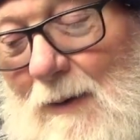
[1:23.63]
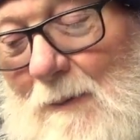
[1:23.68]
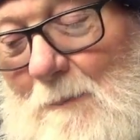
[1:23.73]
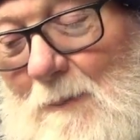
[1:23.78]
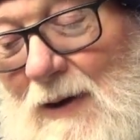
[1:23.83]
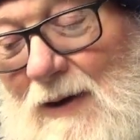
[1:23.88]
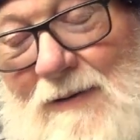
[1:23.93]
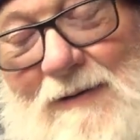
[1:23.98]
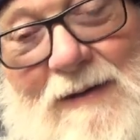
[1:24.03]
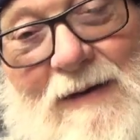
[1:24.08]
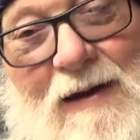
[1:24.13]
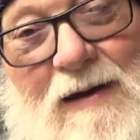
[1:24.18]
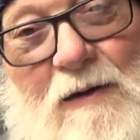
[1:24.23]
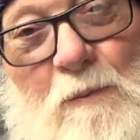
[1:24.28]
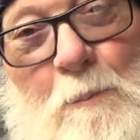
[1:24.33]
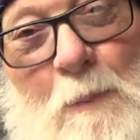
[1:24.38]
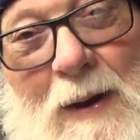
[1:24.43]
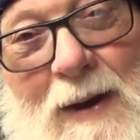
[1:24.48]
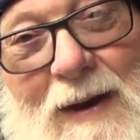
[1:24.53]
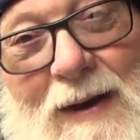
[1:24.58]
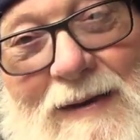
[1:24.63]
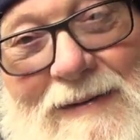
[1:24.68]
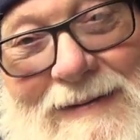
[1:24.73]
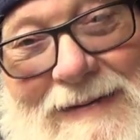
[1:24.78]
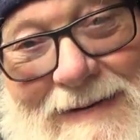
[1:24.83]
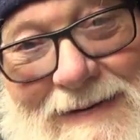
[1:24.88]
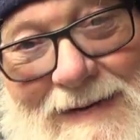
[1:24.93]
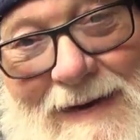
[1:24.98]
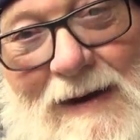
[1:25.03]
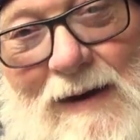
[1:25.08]

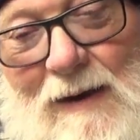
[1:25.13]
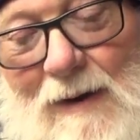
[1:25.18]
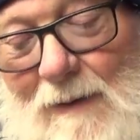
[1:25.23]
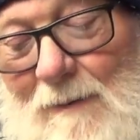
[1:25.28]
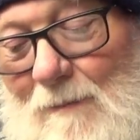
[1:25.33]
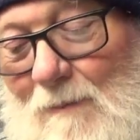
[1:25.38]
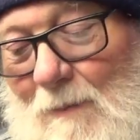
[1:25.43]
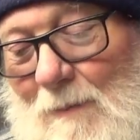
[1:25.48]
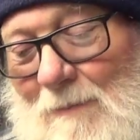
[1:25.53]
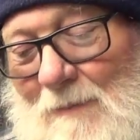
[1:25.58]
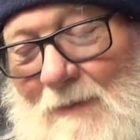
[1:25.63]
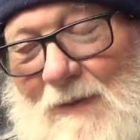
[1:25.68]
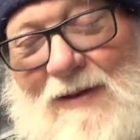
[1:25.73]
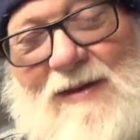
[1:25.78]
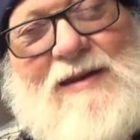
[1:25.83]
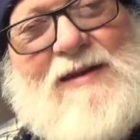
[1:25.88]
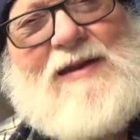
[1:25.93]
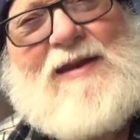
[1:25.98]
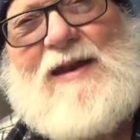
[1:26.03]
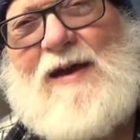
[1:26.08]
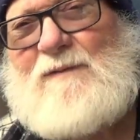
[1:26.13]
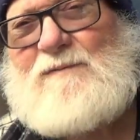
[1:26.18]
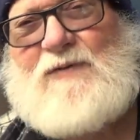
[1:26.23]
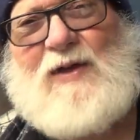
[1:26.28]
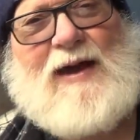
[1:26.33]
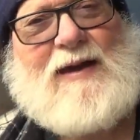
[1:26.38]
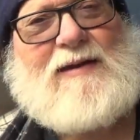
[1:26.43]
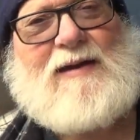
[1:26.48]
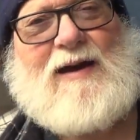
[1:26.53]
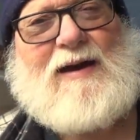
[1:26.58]
B6PC. Loved
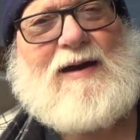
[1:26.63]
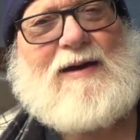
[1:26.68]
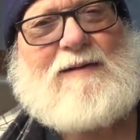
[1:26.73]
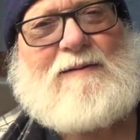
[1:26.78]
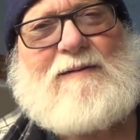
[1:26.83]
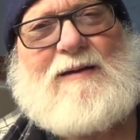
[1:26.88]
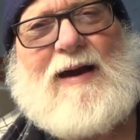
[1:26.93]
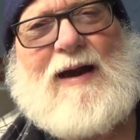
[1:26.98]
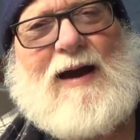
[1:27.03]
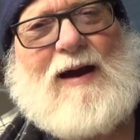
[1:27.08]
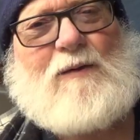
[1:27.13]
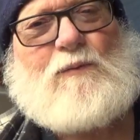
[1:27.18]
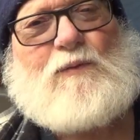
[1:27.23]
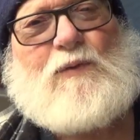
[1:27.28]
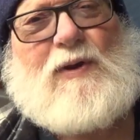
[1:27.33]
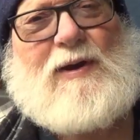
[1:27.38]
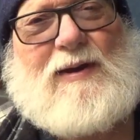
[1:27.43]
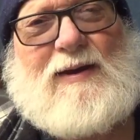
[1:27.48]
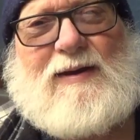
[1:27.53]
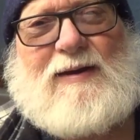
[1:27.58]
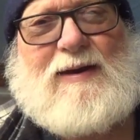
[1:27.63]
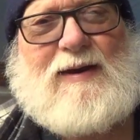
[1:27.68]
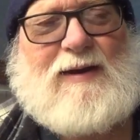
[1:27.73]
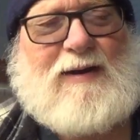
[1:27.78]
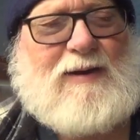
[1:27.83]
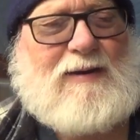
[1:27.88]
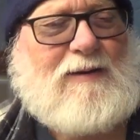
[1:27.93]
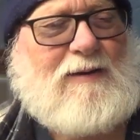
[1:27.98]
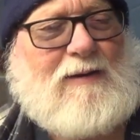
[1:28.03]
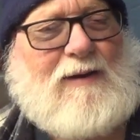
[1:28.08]
that gun. I really
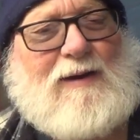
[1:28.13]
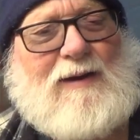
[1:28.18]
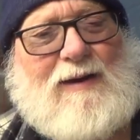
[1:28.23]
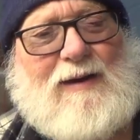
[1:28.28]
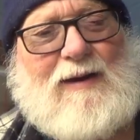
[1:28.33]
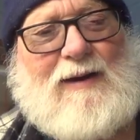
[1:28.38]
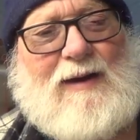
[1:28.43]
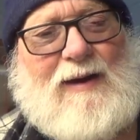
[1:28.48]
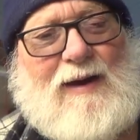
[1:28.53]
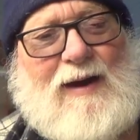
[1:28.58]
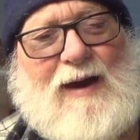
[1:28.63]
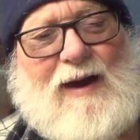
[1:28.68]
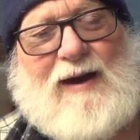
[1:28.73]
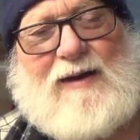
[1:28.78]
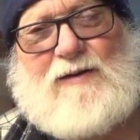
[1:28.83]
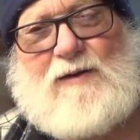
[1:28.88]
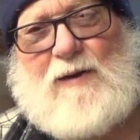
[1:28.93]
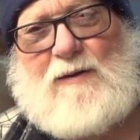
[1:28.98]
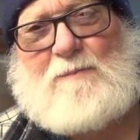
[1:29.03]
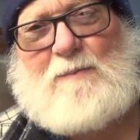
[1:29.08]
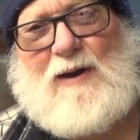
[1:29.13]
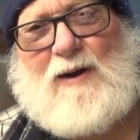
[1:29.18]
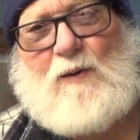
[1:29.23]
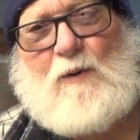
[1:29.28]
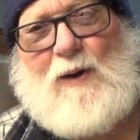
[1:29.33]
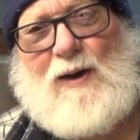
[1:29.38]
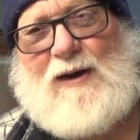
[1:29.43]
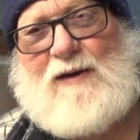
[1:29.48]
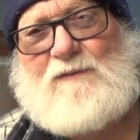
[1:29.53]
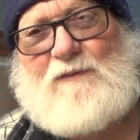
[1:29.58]
did. I took my
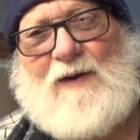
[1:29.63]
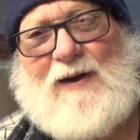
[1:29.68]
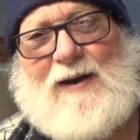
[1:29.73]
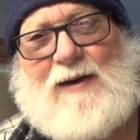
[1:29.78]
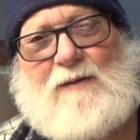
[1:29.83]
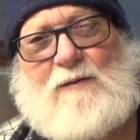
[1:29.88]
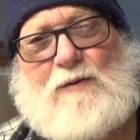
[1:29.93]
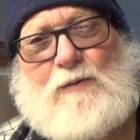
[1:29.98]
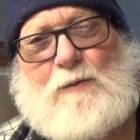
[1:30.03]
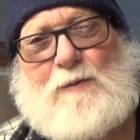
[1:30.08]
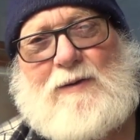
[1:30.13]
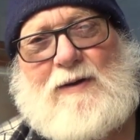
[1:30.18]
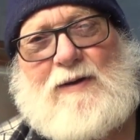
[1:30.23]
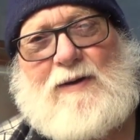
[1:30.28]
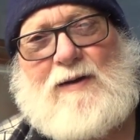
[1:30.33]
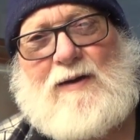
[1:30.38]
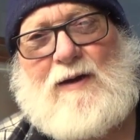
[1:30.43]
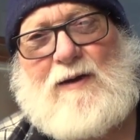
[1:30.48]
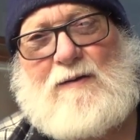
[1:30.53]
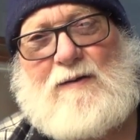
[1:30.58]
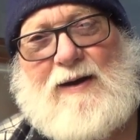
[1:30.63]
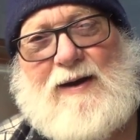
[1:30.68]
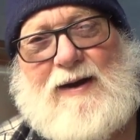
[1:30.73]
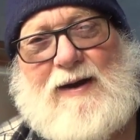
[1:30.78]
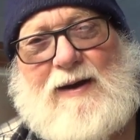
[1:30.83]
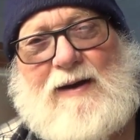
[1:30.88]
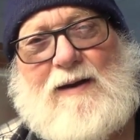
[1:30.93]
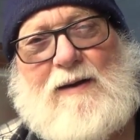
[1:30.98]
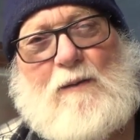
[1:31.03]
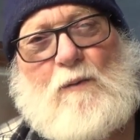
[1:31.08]
qualifying through the
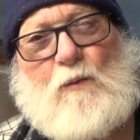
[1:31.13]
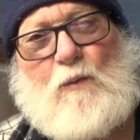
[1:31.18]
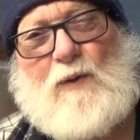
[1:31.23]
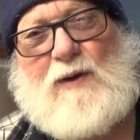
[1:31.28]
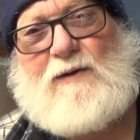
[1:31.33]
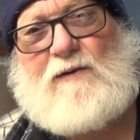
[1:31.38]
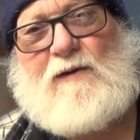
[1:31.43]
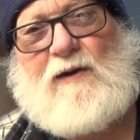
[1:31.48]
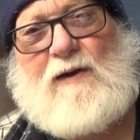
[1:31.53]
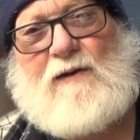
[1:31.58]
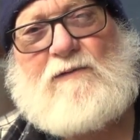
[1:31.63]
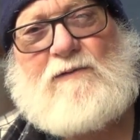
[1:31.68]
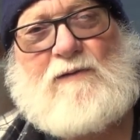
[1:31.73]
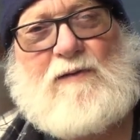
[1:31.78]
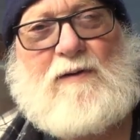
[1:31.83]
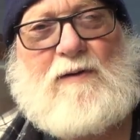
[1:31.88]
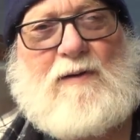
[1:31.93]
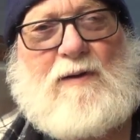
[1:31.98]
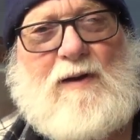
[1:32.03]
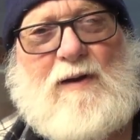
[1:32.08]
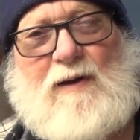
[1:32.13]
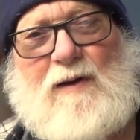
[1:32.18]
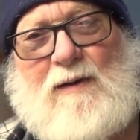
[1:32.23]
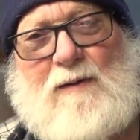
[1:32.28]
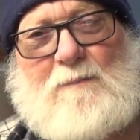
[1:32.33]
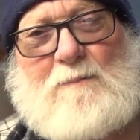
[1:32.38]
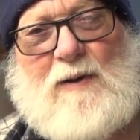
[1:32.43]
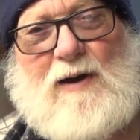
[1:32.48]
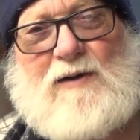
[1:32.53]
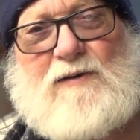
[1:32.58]
NRA Winchester
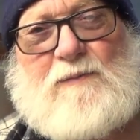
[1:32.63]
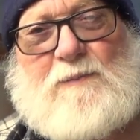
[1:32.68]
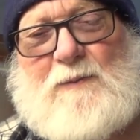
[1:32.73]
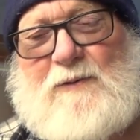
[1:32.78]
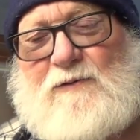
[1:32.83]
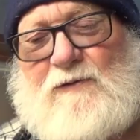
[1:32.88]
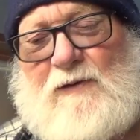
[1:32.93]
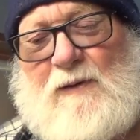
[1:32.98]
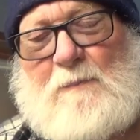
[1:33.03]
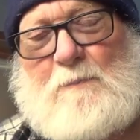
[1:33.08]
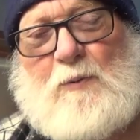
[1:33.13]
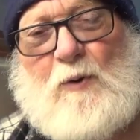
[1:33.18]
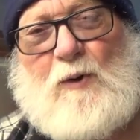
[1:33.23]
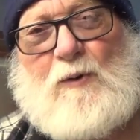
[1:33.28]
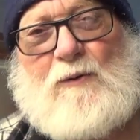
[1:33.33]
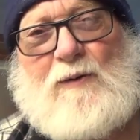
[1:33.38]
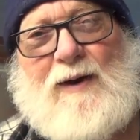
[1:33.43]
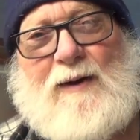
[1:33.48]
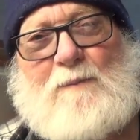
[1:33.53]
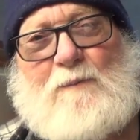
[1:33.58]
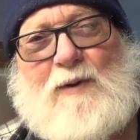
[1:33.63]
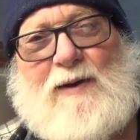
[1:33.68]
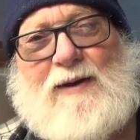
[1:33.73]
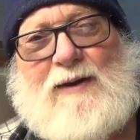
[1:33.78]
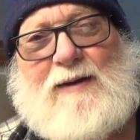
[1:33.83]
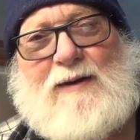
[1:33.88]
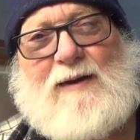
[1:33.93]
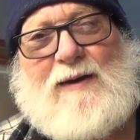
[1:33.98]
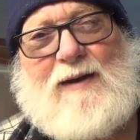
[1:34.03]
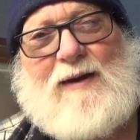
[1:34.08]
marksmanship program with
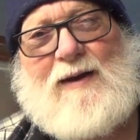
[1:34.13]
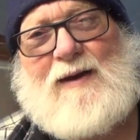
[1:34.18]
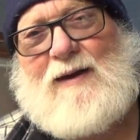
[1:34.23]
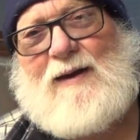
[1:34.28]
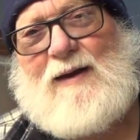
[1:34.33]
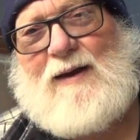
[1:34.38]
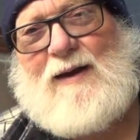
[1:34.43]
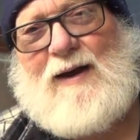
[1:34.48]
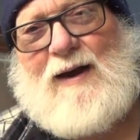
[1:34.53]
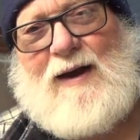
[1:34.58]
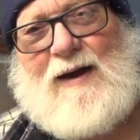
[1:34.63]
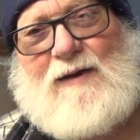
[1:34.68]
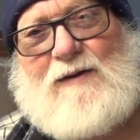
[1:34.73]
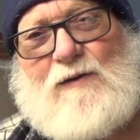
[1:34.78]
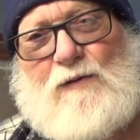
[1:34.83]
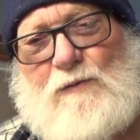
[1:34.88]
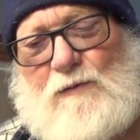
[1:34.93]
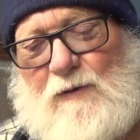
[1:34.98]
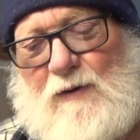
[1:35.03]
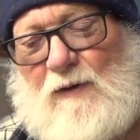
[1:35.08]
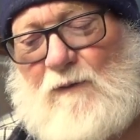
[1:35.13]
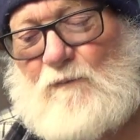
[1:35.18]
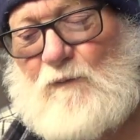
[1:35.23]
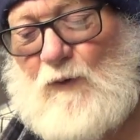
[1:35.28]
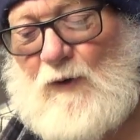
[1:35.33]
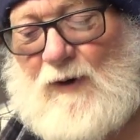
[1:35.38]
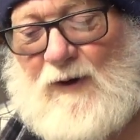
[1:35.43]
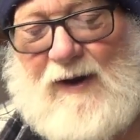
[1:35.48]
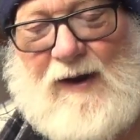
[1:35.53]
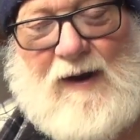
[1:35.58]
it. I used it
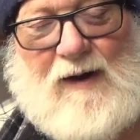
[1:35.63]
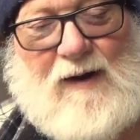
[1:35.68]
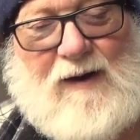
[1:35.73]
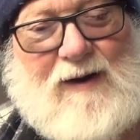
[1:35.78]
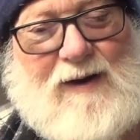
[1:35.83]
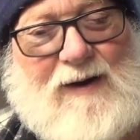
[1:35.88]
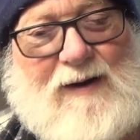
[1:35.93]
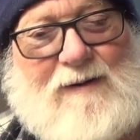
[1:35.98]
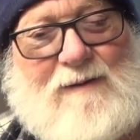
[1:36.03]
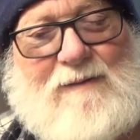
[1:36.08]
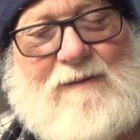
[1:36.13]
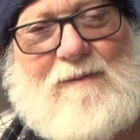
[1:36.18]
for a carry.